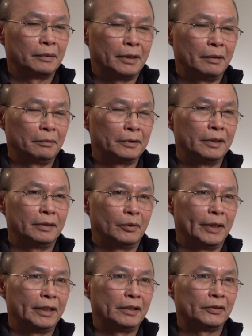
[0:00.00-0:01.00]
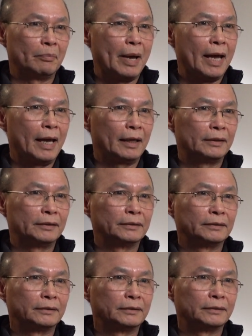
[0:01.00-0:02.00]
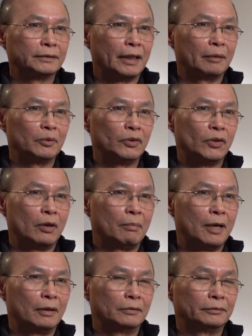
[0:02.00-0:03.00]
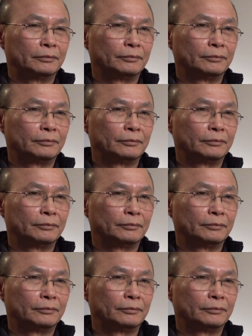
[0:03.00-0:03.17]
The grade is bad. I have to drop out.